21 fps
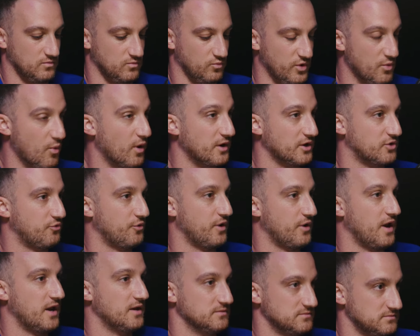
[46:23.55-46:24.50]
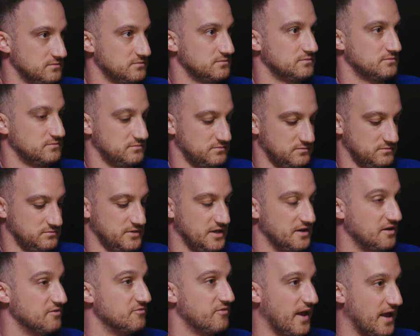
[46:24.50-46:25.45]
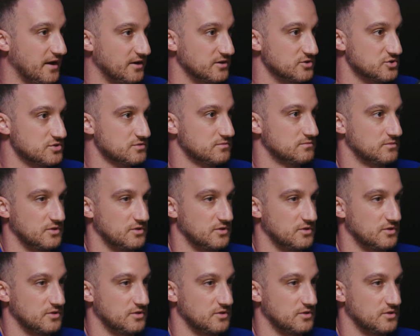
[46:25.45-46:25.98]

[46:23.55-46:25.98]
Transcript: we want to create an advantage.